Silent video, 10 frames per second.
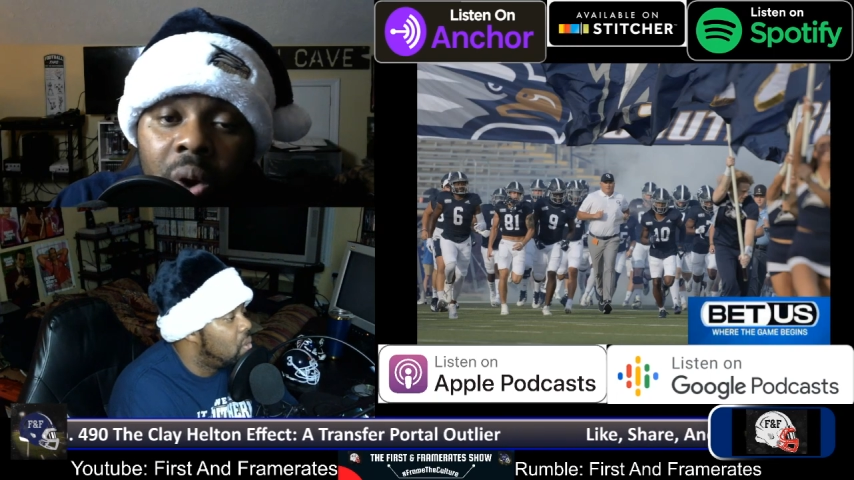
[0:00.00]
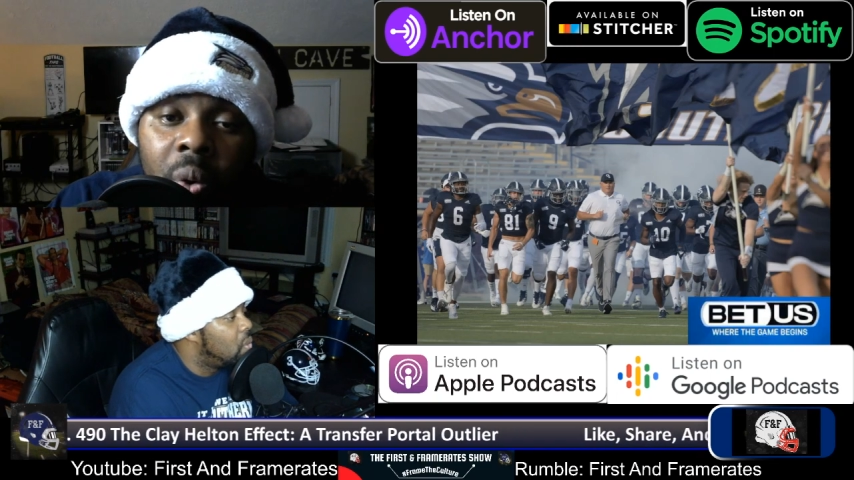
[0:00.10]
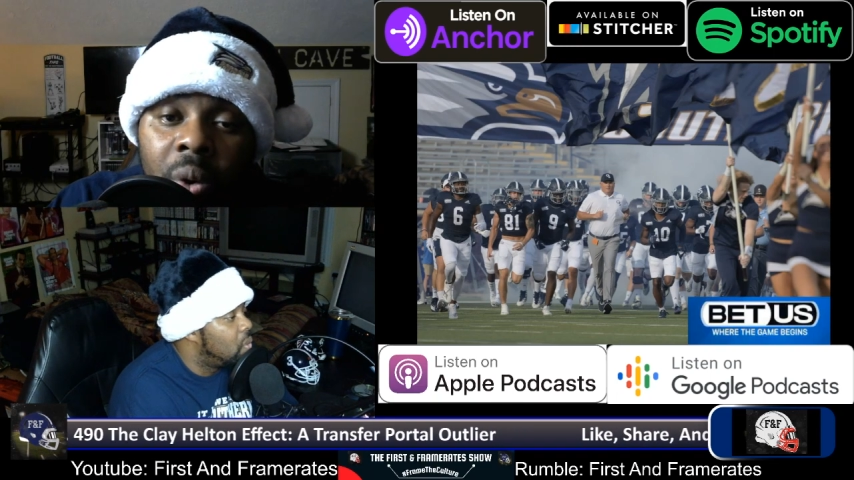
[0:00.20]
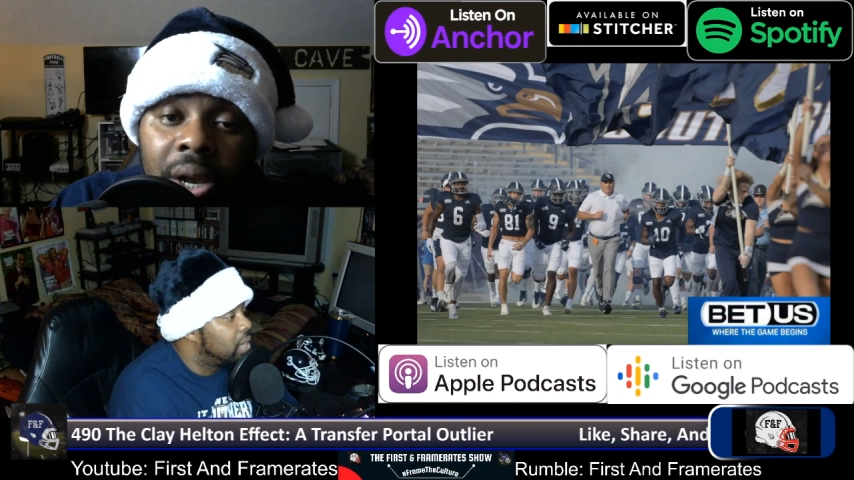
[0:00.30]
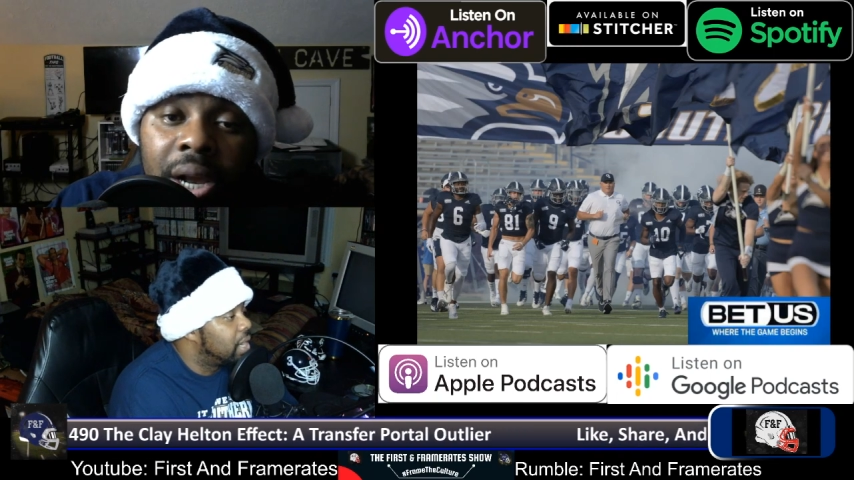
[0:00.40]

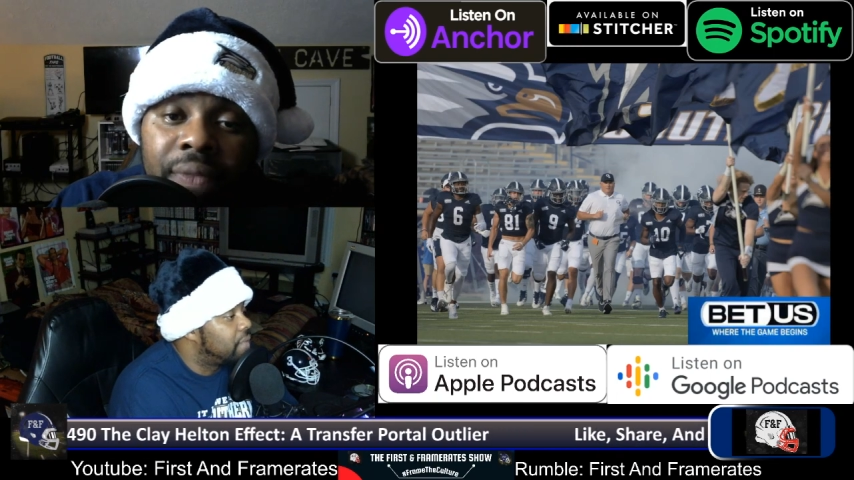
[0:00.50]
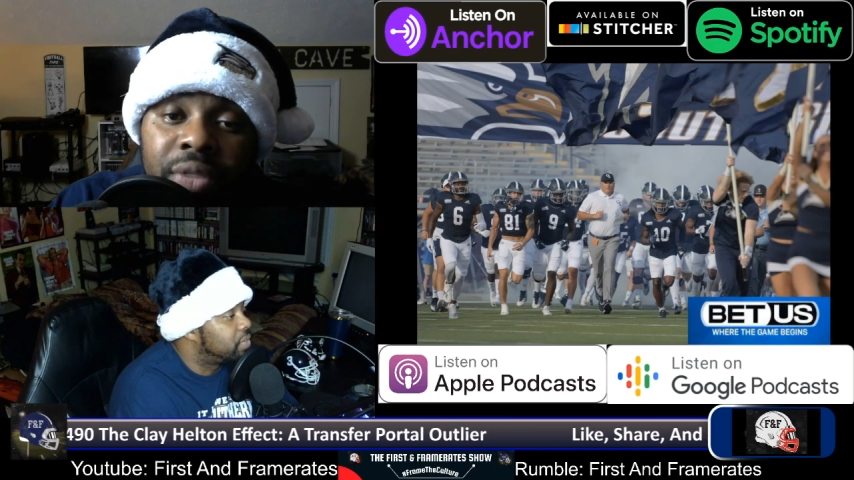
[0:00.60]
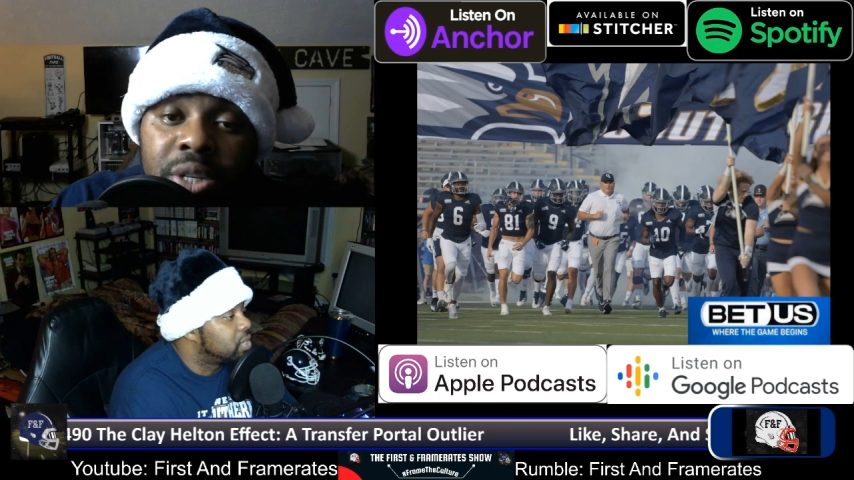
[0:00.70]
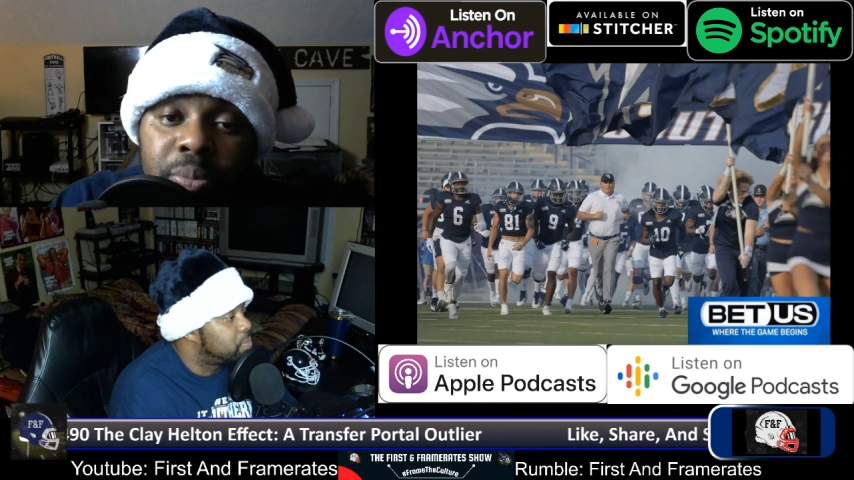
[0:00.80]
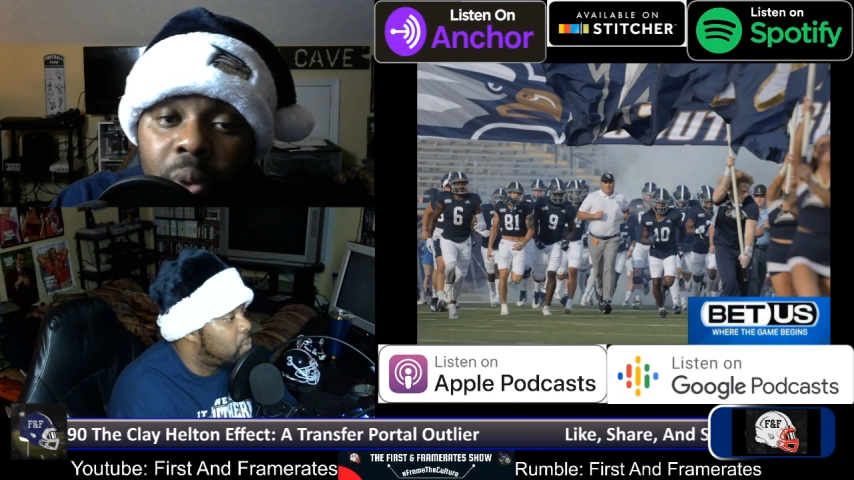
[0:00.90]
or left
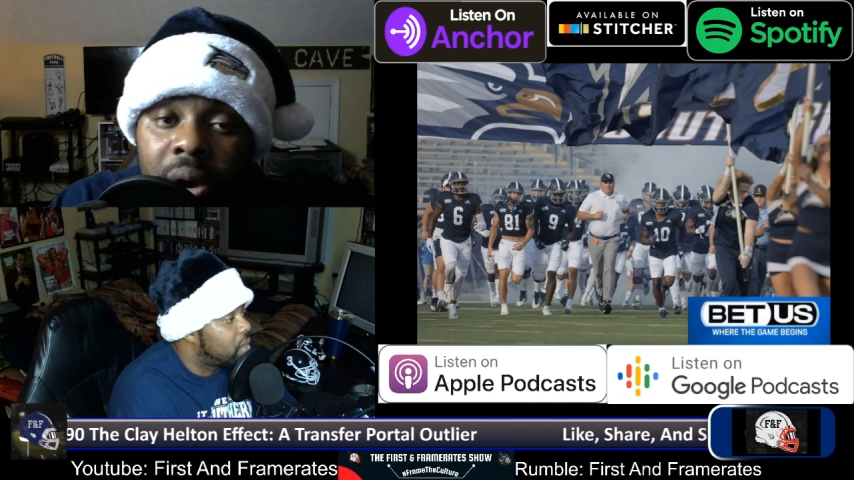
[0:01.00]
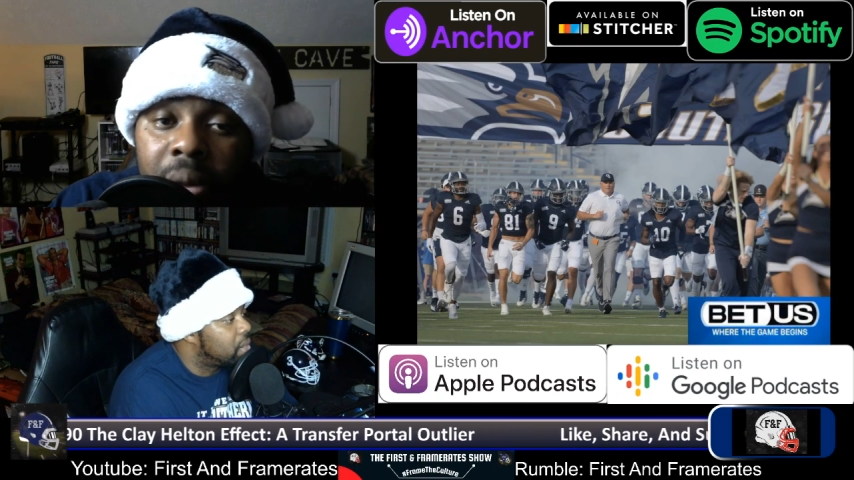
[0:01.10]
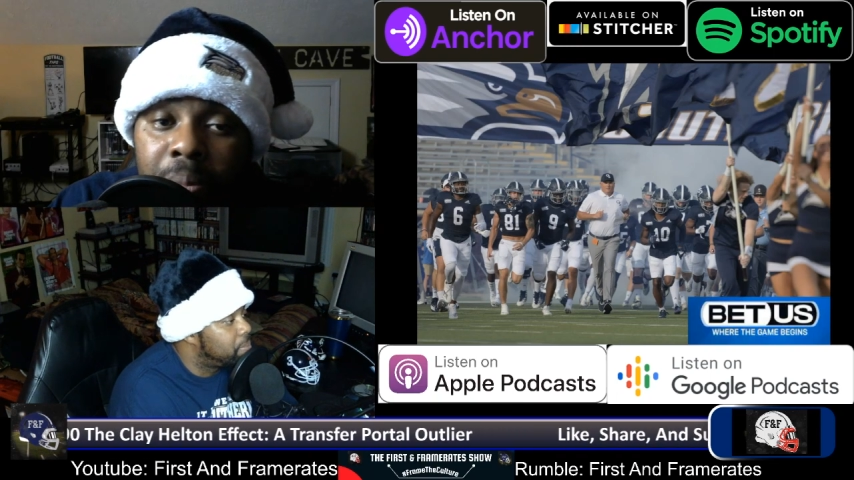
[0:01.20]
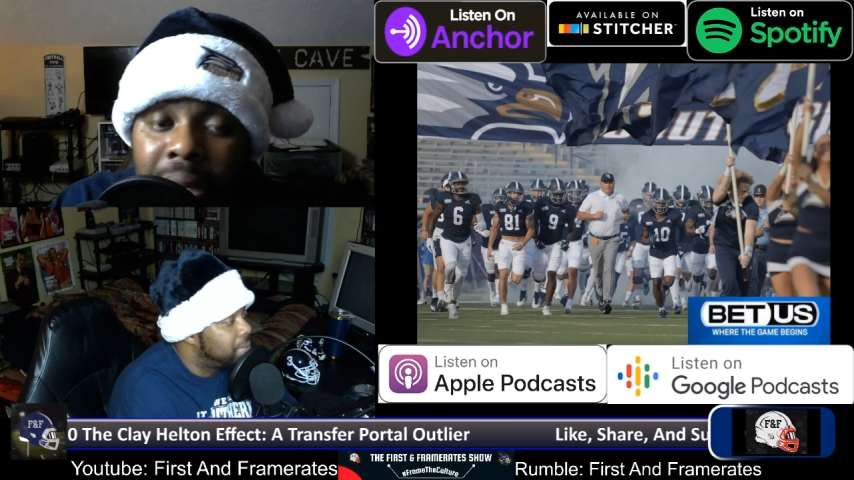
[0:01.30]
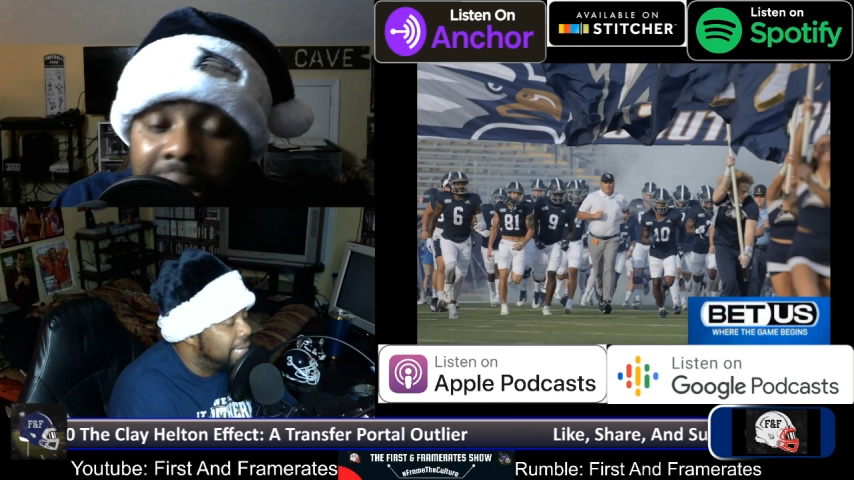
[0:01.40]
the sport
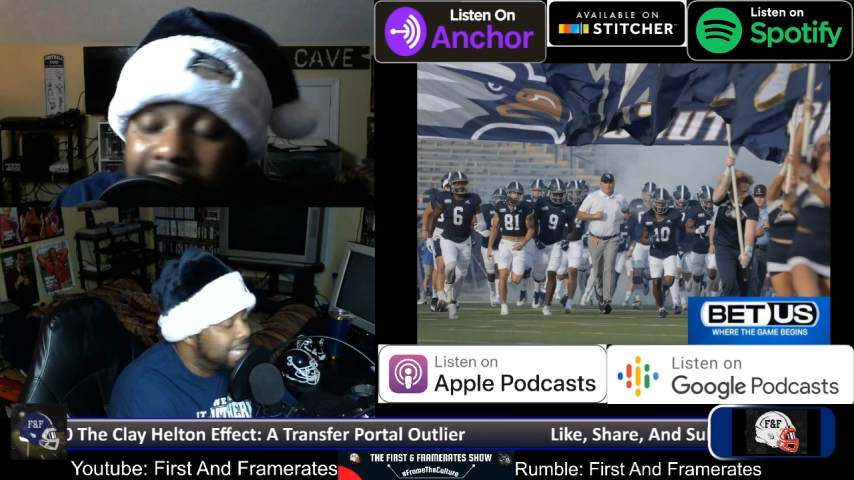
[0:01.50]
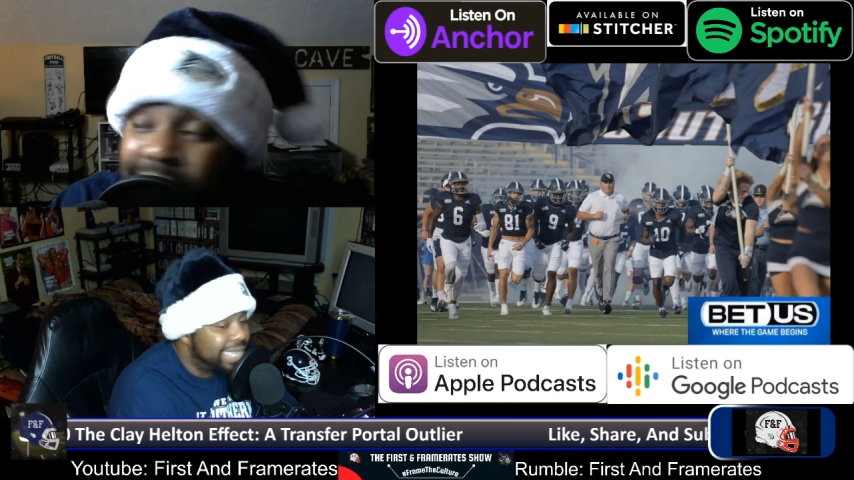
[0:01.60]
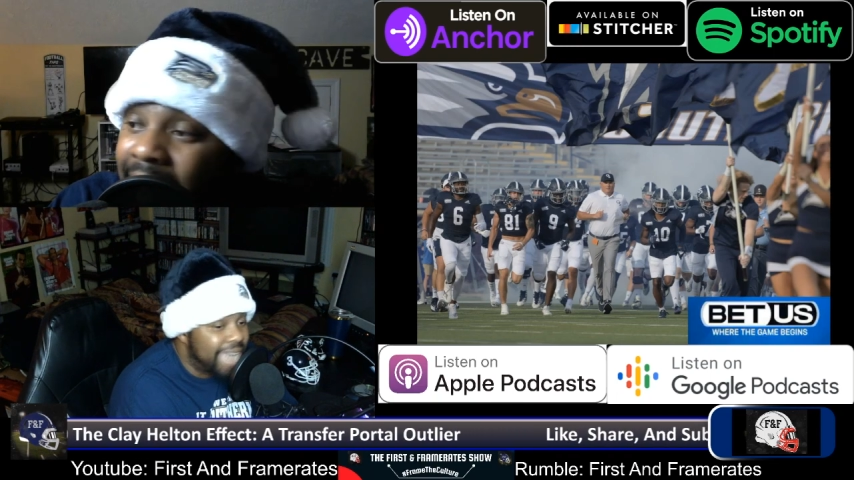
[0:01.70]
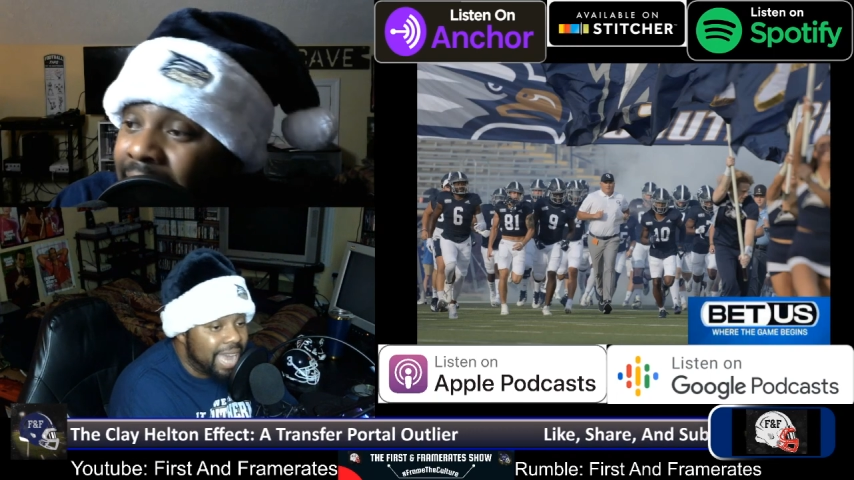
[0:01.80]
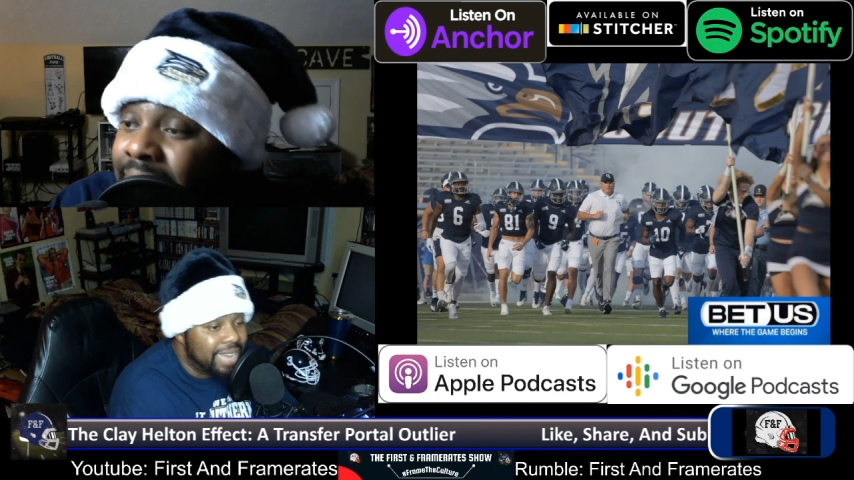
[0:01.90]
completely.
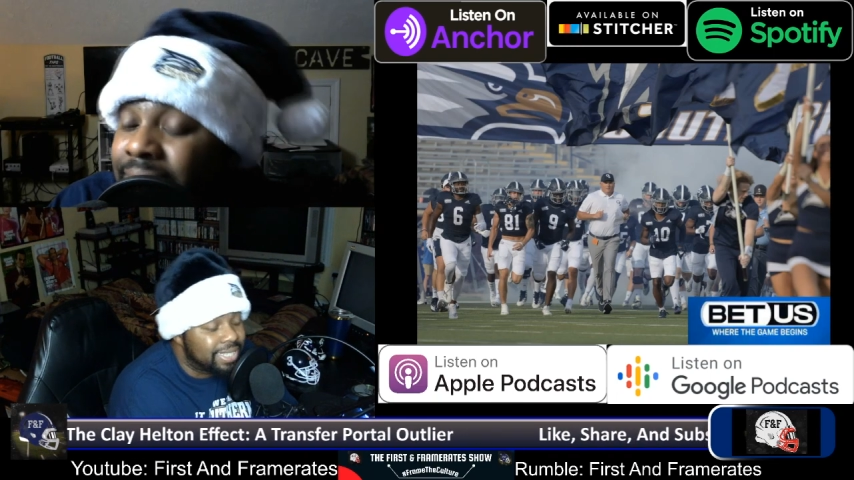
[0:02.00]
That is